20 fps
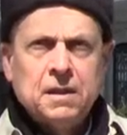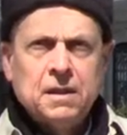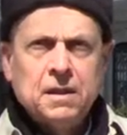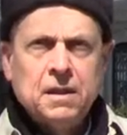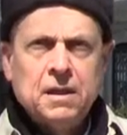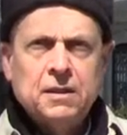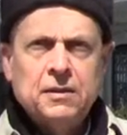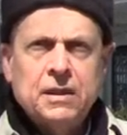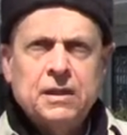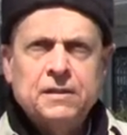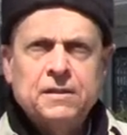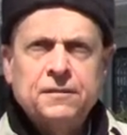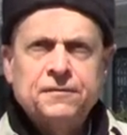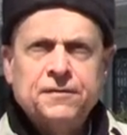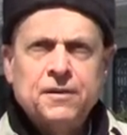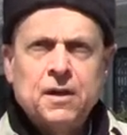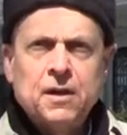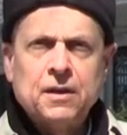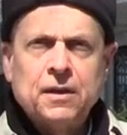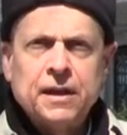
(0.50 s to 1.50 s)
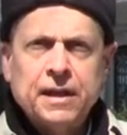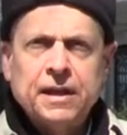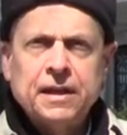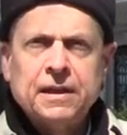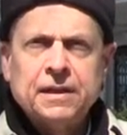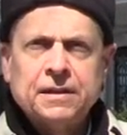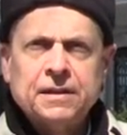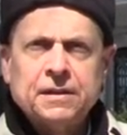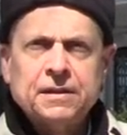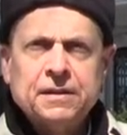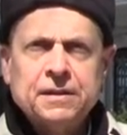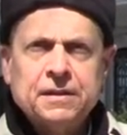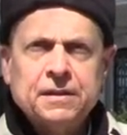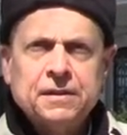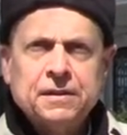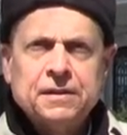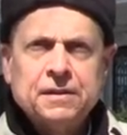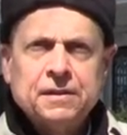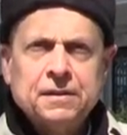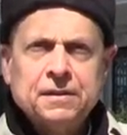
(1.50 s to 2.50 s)
Here at the far end
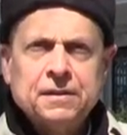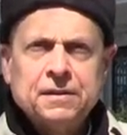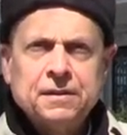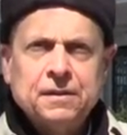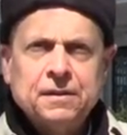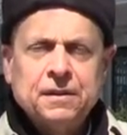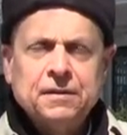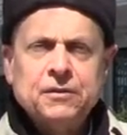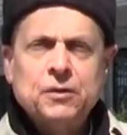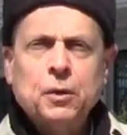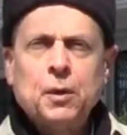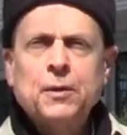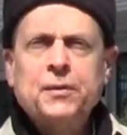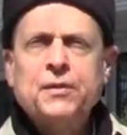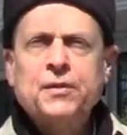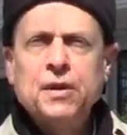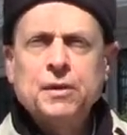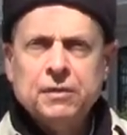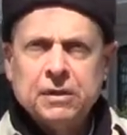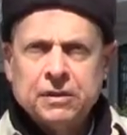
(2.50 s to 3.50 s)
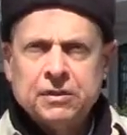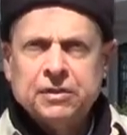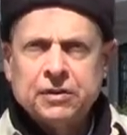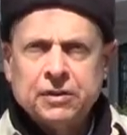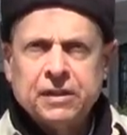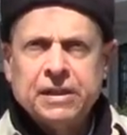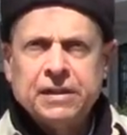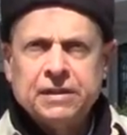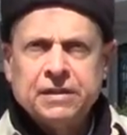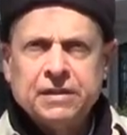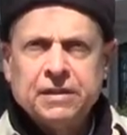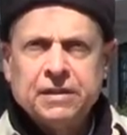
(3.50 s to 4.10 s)
of North Union Street